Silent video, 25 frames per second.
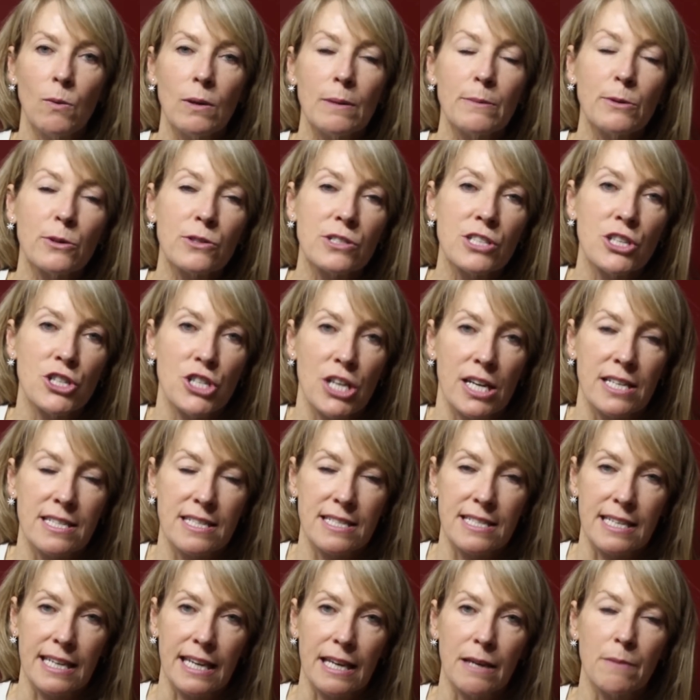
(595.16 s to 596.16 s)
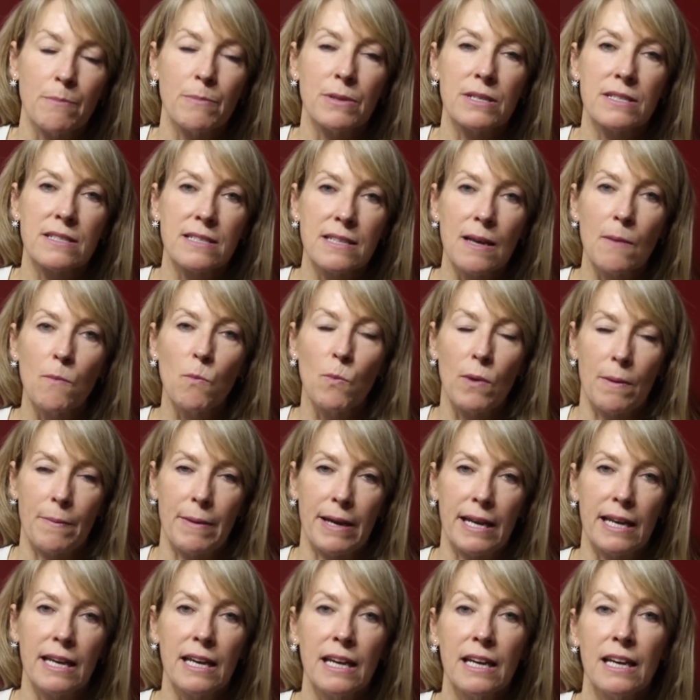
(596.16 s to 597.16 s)
I'm not suggesting it, but some
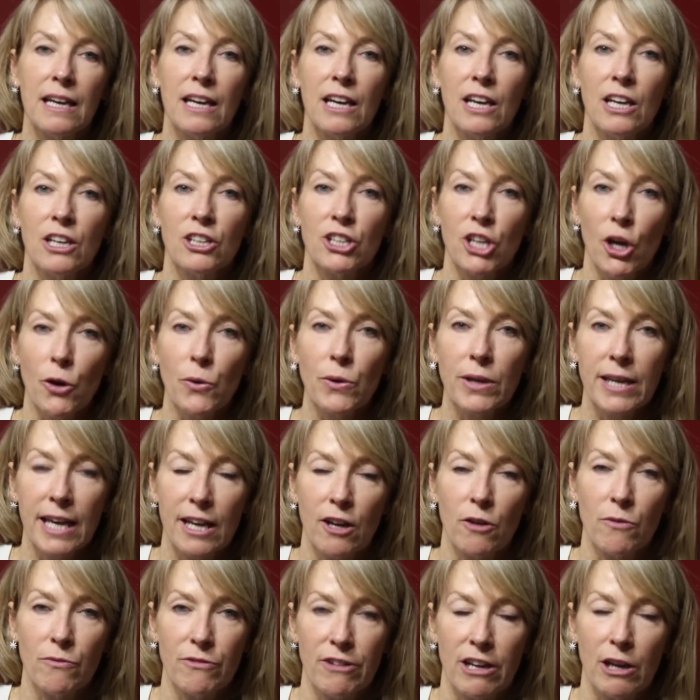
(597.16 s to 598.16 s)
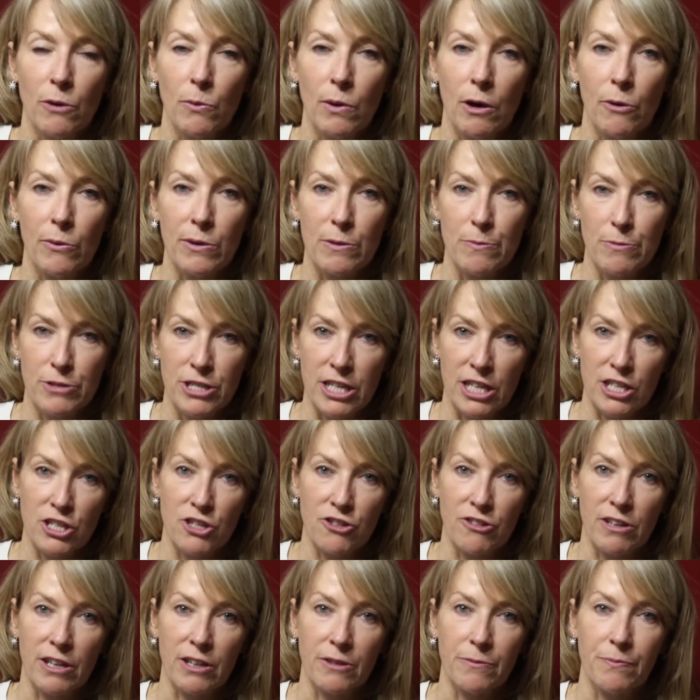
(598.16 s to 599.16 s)
women don't get on very well with
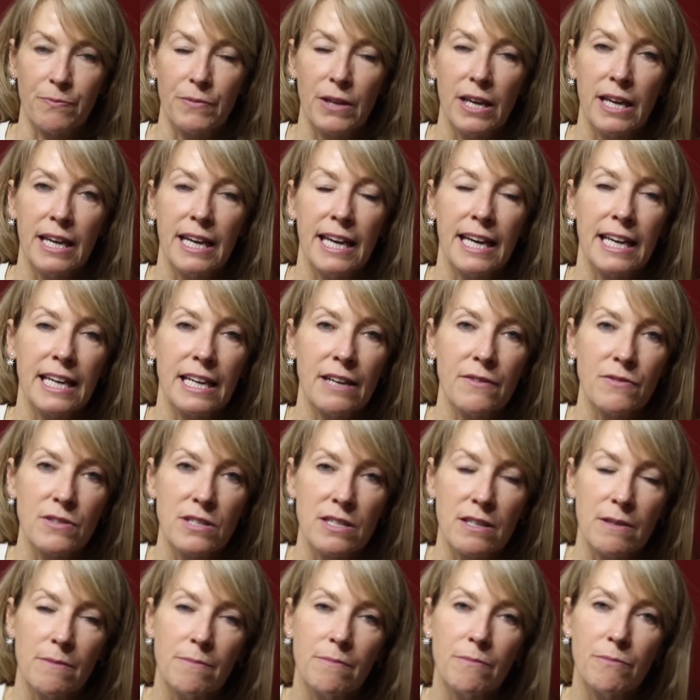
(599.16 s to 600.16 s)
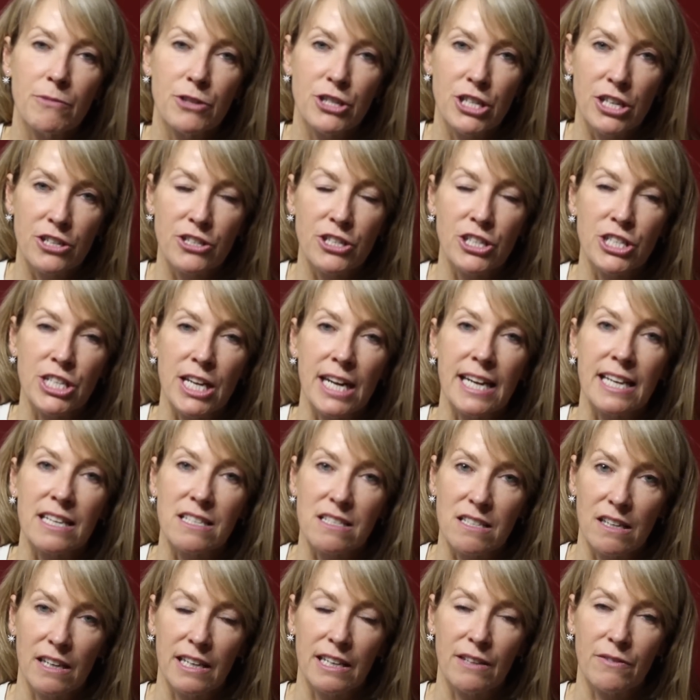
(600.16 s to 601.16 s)
progesterone. It gives them progesterogenic
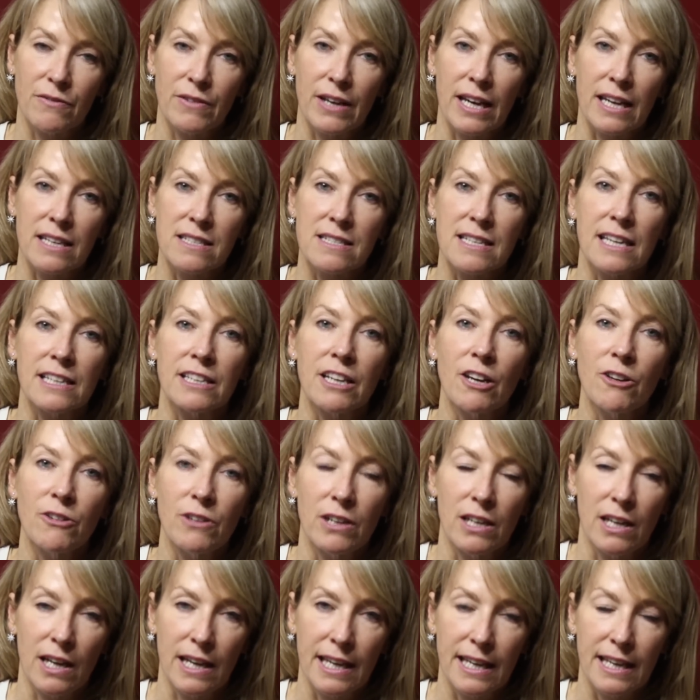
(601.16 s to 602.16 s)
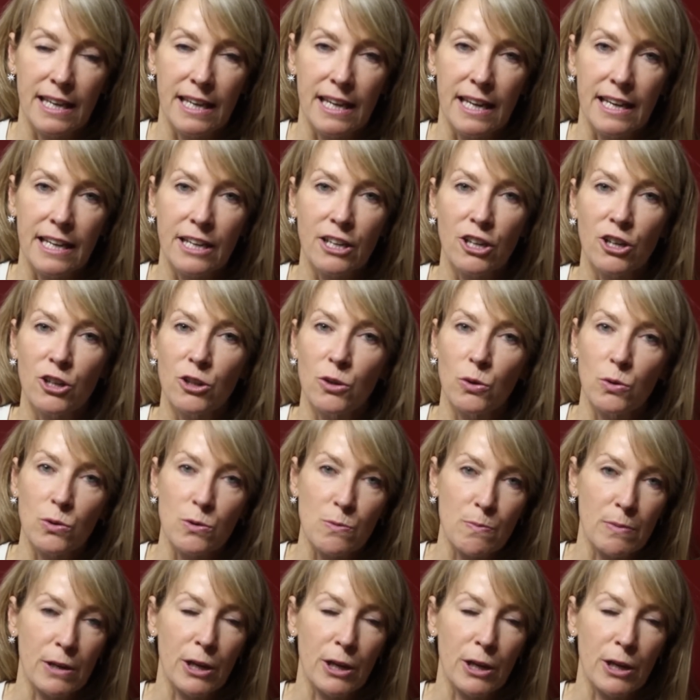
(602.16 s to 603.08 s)
side effects. They don't like it. It can cause